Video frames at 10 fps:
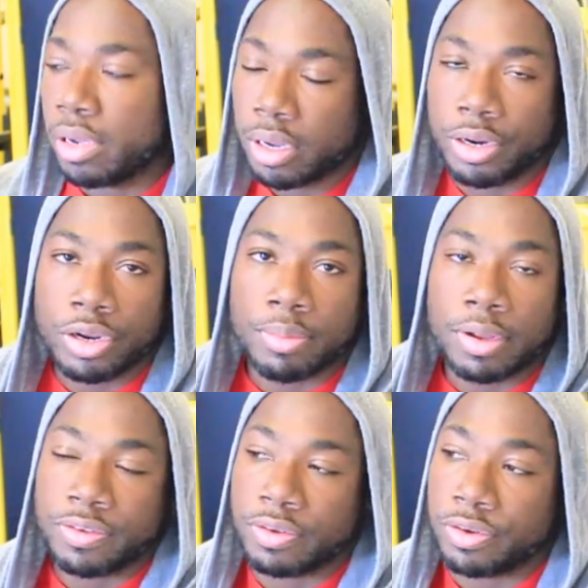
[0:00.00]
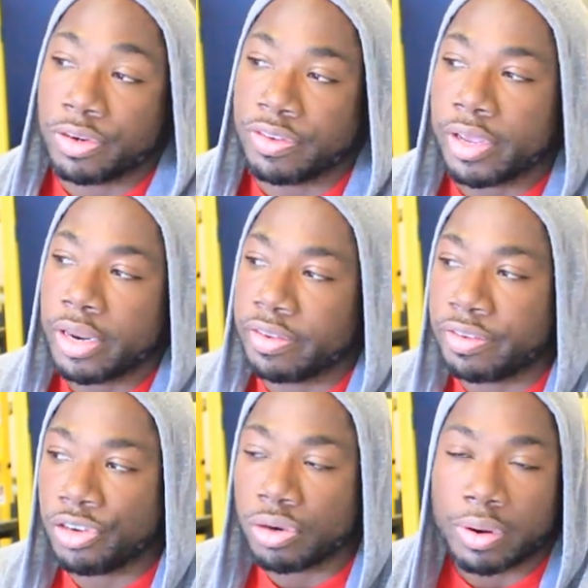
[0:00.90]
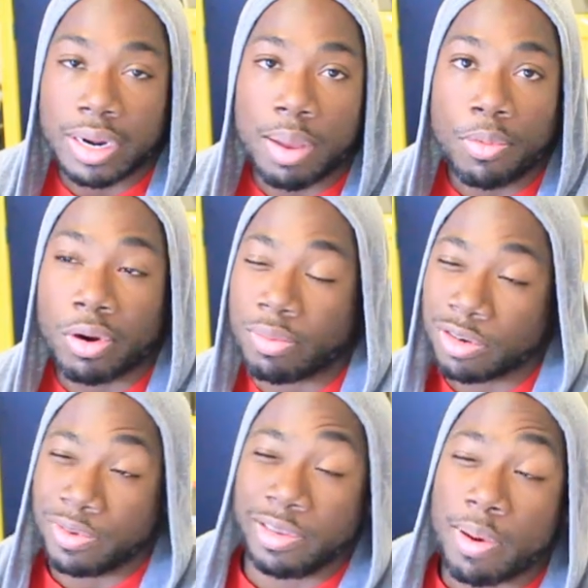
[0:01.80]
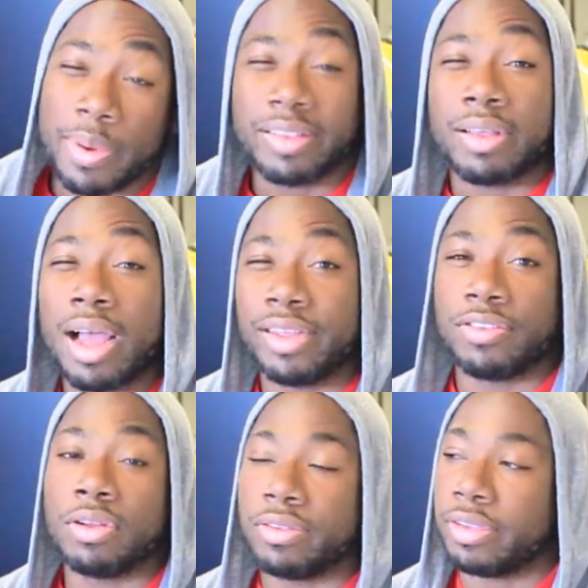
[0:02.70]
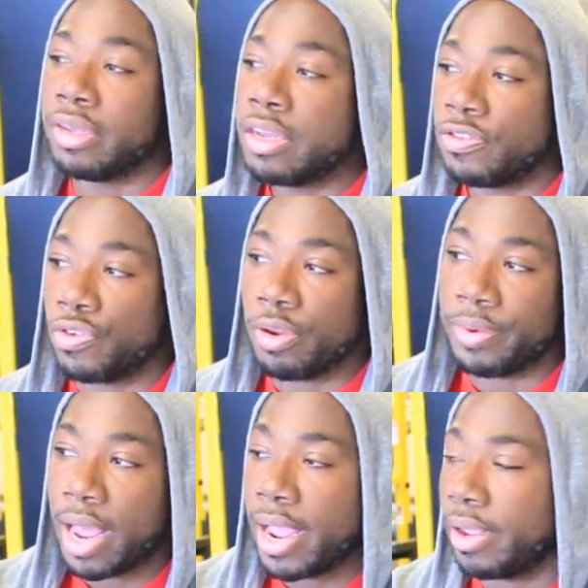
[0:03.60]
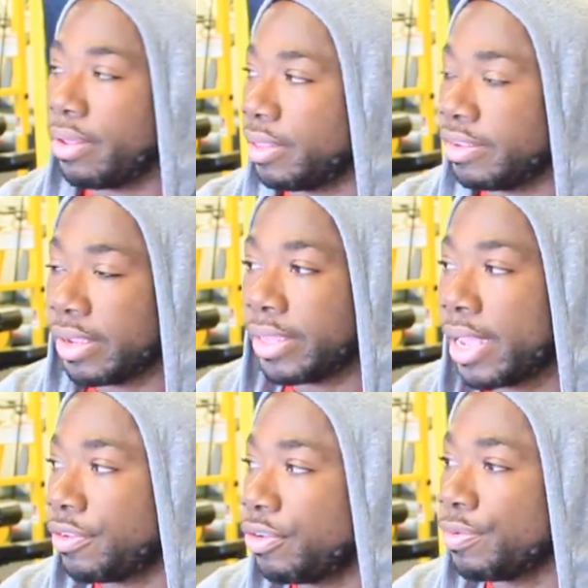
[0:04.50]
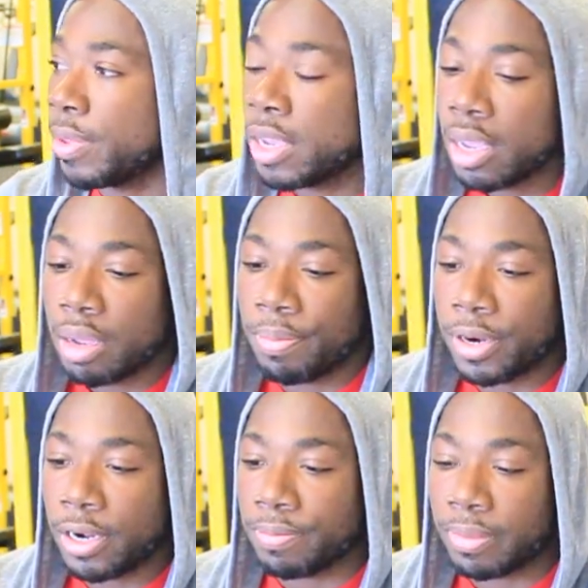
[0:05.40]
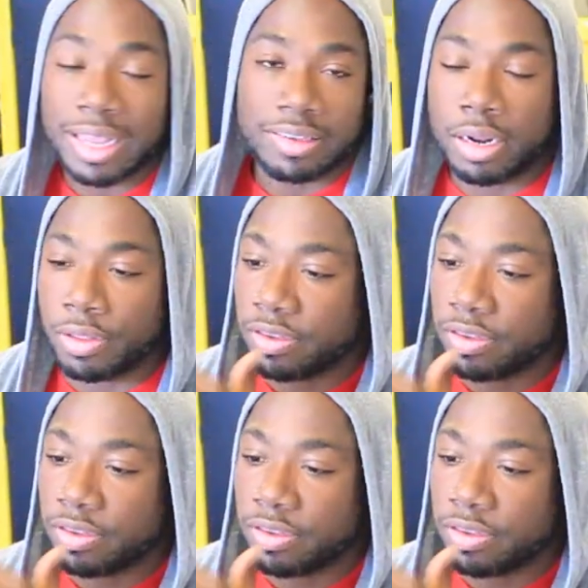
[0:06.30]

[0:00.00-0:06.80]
under your muscles or your skin is showing a lot more, which means you probably have a high salty sodium diet, things like that too. But that's another